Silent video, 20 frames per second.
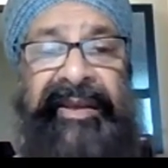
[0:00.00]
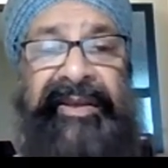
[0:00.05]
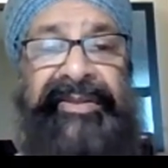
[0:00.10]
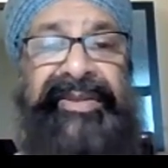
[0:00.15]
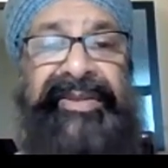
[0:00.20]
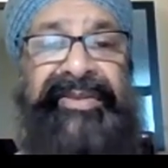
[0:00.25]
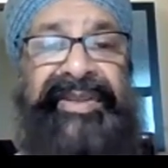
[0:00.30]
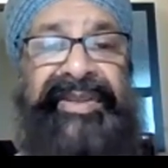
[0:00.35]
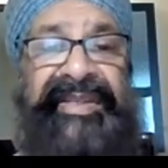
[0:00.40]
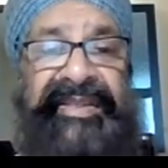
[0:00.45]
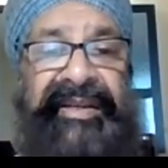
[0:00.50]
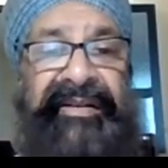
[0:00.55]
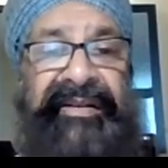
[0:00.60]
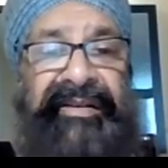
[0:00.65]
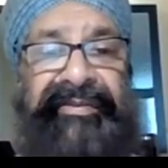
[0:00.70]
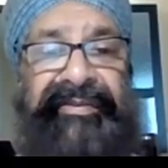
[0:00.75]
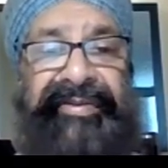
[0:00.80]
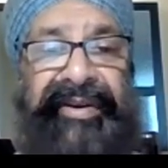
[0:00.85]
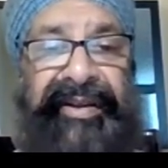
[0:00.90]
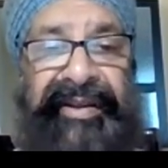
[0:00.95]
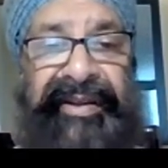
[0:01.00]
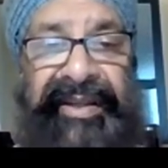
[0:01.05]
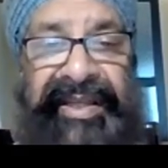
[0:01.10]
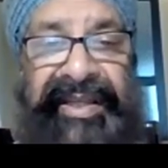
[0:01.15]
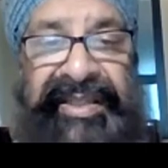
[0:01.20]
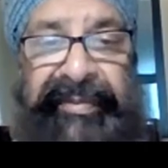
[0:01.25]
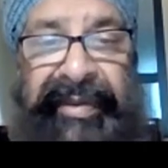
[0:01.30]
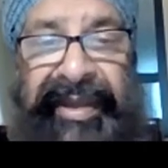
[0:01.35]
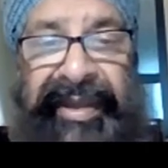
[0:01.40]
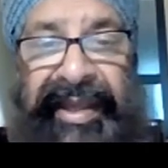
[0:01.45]
So these current
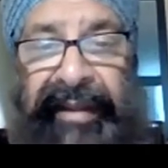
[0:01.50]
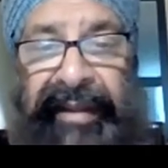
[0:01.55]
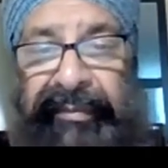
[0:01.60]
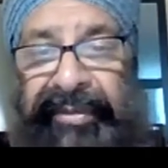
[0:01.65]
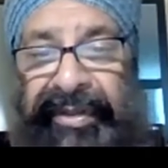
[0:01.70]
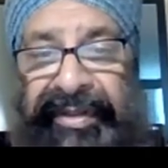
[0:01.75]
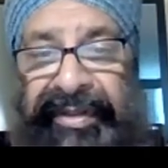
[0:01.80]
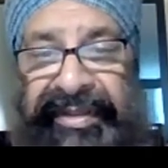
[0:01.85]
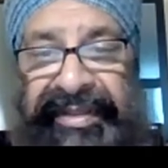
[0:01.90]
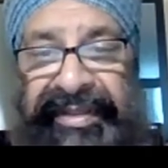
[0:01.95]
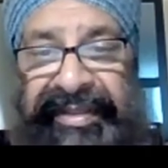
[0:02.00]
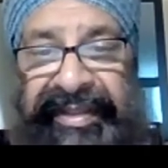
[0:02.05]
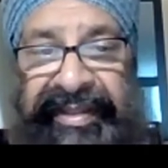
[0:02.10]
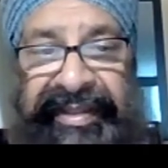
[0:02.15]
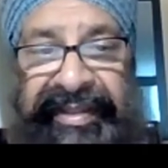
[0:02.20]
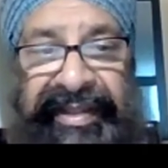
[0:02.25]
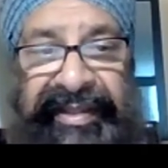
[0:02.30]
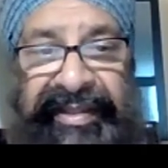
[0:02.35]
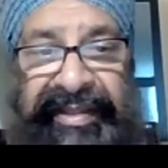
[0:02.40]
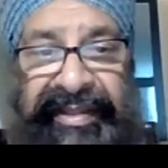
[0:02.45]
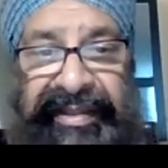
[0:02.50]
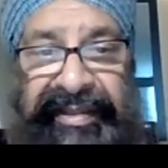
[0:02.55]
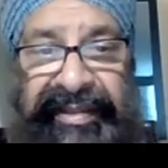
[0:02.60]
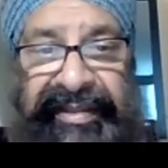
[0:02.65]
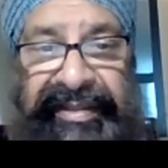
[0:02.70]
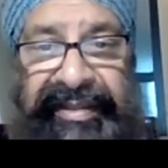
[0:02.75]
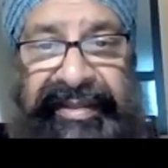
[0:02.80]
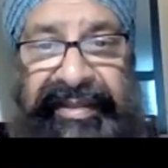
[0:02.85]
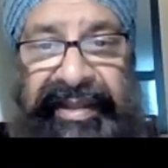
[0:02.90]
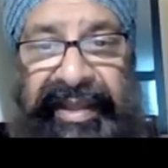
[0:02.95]
findings may help doctors and
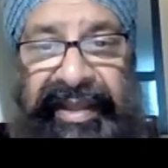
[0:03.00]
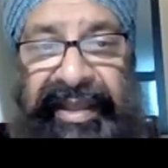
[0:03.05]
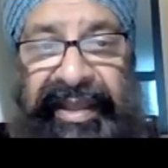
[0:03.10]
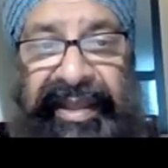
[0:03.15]
dentists